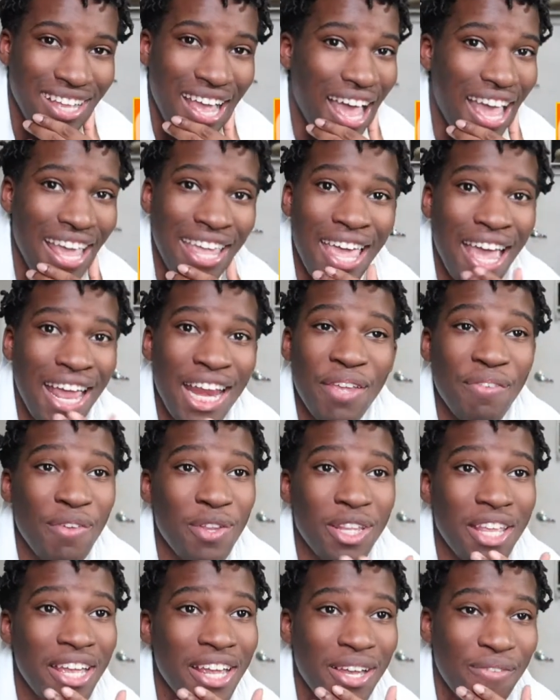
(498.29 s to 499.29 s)
I can't
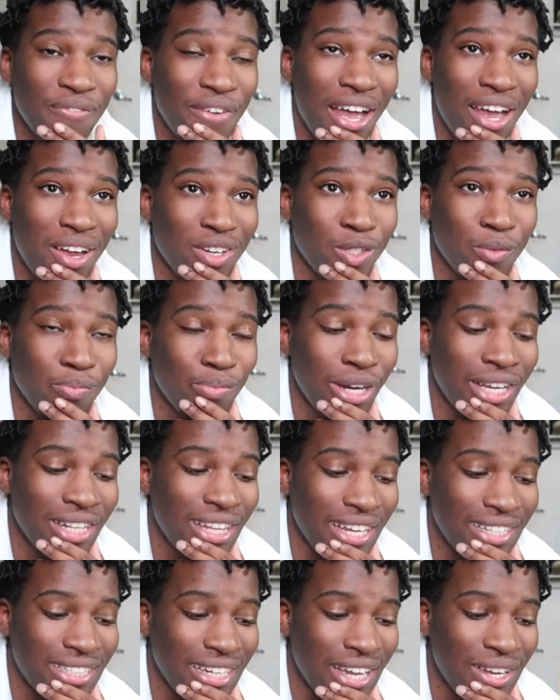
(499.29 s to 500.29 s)
even think of how to break
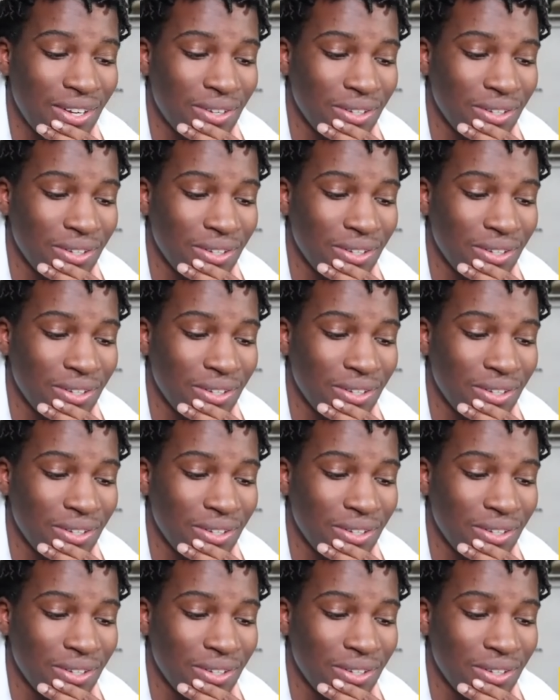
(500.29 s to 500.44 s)
that down.